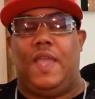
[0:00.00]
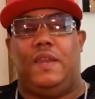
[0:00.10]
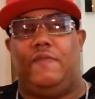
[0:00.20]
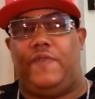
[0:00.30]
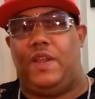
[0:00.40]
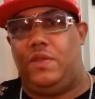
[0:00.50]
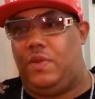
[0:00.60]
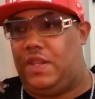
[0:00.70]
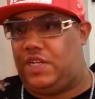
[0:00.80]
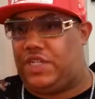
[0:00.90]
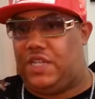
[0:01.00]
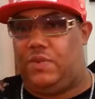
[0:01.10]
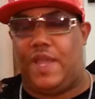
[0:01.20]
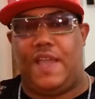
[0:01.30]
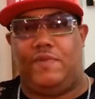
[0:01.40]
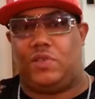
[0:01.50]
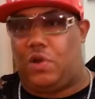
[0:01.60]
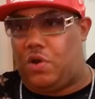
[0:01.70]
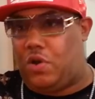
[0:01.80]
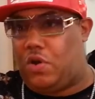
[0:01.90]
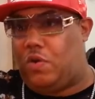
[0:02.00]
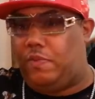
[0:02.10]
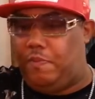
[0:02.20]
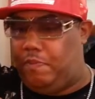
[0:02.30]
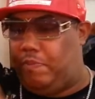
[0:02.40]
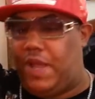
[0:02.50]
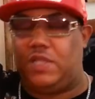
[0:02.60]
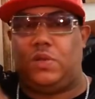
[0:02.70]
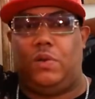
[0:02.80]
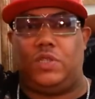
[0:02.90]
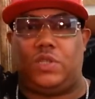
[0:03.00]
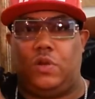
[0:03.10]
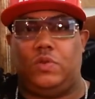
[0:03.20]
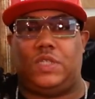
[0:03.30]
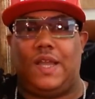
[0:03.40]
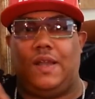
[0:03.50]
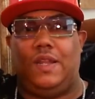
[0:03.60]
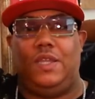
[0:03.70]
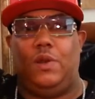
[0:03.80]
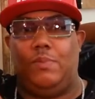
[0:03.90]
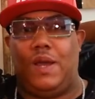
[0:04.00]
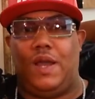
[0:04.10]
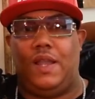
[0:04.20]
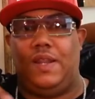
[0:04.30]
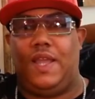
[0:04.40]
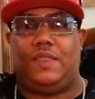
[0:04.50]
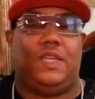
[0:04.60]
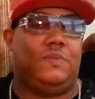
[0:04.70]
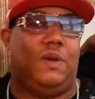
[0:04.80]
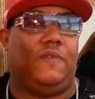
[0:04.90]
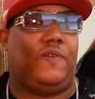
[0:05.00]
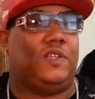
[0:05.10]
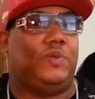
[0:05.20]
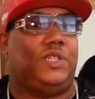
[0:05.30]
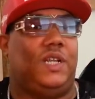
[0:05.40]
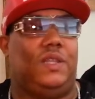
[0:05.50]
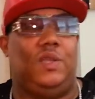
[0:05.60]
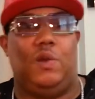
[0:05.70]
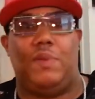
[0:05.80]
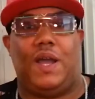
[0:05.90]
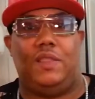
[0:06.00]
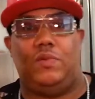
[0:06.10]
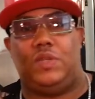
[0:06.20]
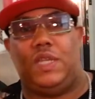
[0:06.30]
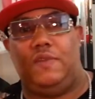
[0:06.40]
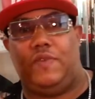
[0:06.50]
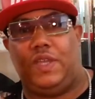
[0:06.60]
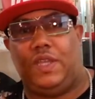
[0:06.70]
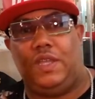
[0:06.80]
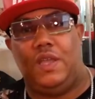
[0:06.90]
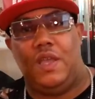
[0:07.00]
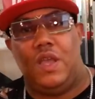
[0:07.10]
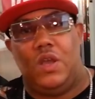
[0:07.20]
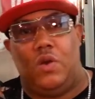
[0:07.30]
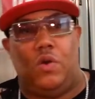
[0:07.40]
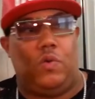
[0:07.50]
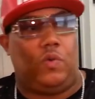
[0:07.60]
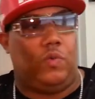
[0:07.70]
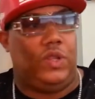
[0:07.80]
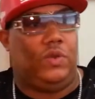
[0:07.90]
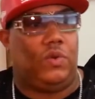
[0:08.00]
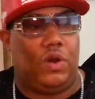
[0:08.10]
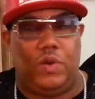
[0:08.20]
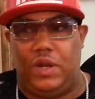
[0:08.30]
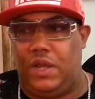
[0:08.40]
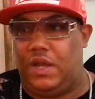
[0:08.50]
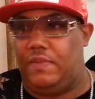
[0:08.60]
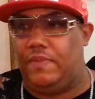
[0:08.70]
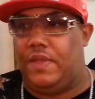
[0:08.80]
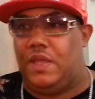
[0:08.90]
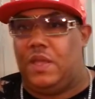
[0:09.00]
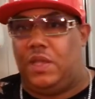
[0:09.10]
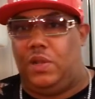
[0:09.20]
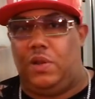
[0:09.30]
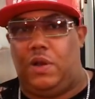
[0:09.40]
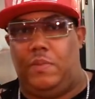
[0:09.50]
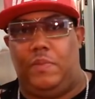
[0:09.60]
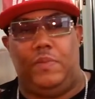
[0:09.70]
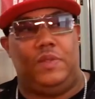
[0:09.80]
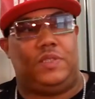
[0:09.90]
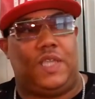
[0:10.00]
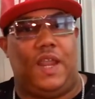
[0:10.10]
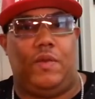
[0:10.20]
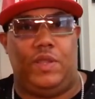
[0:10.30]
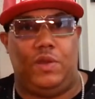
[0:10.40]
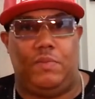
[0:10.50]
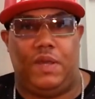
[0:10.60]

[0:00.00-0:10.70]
And the fear and the shit you have is all based on the circle cycle in your mind that these motherfuckers projecting in your mind through TV or when you're growing up, you know, scaring your